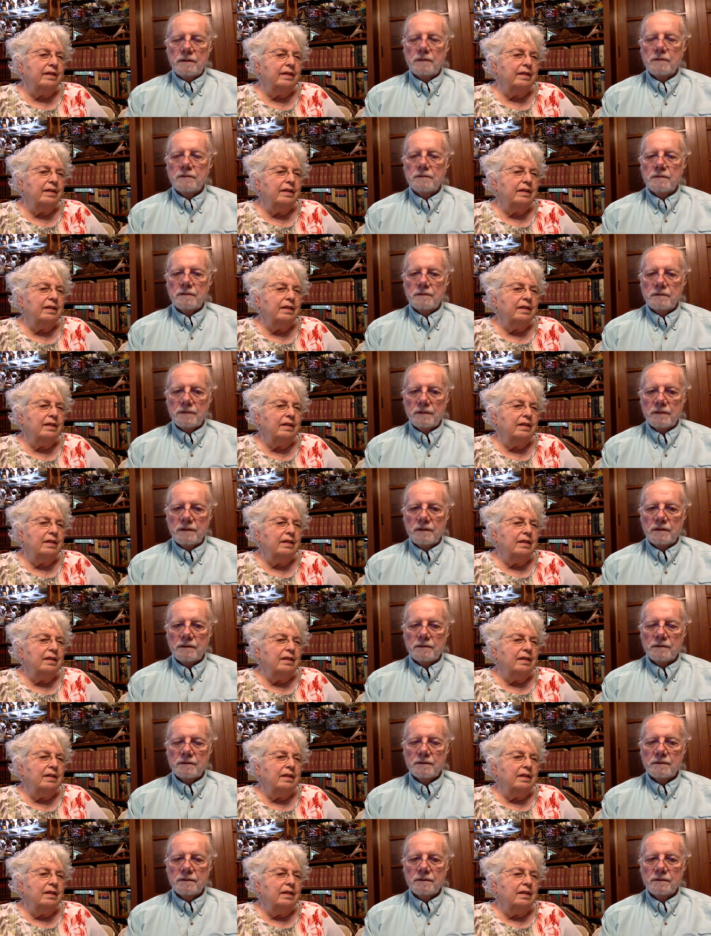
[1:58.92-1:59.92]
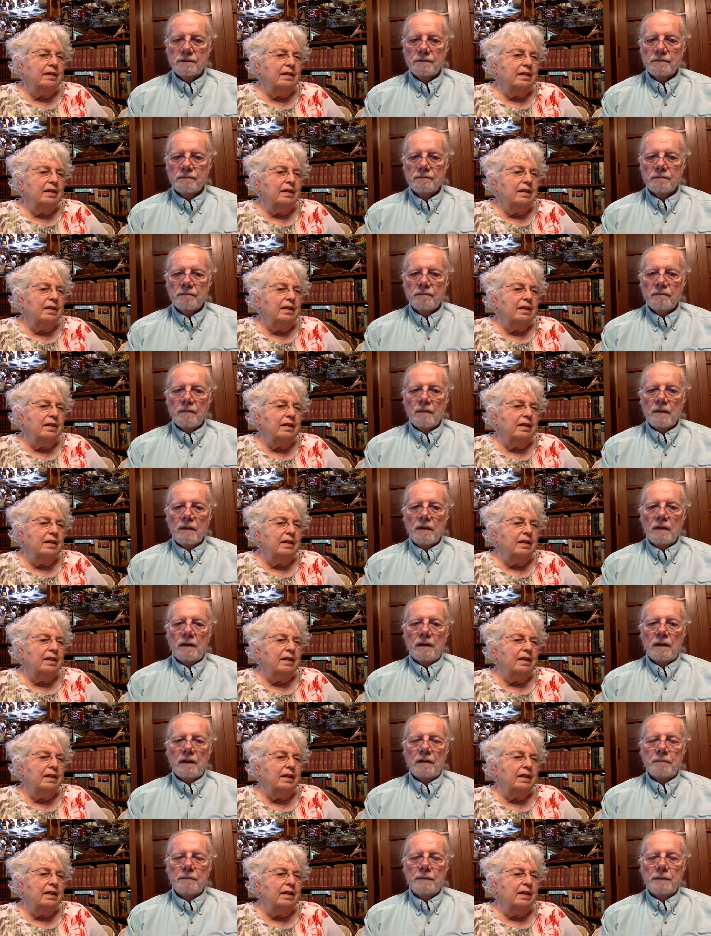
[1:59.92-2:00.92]
Speaker 1: this disease.
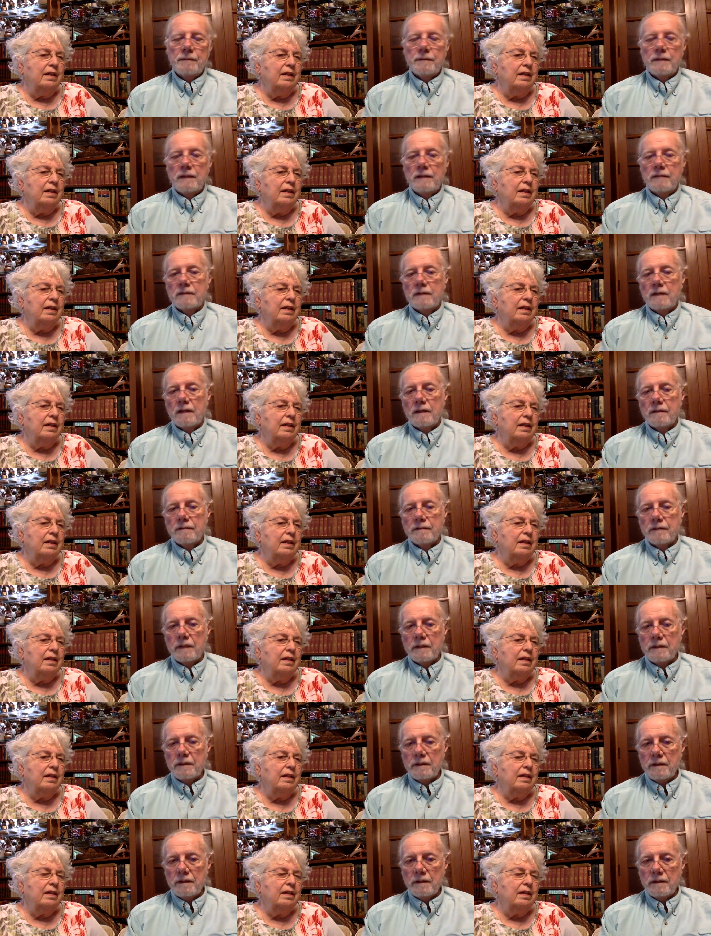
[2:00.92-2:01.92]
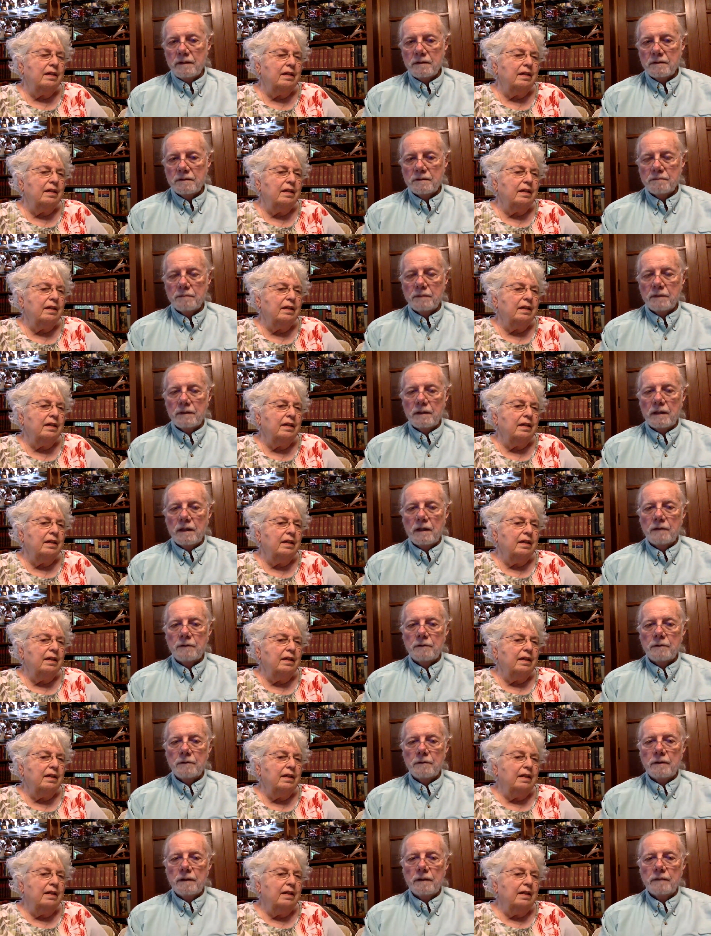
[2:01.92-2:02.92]
And people have a lot of ideas, but now
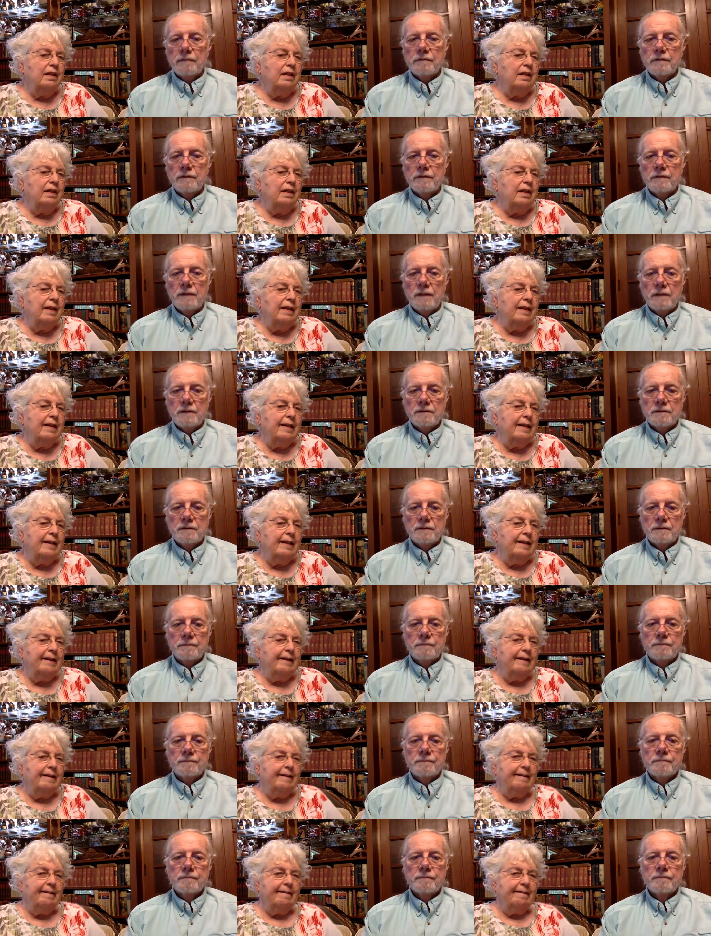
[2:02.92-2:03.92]
you have to test them.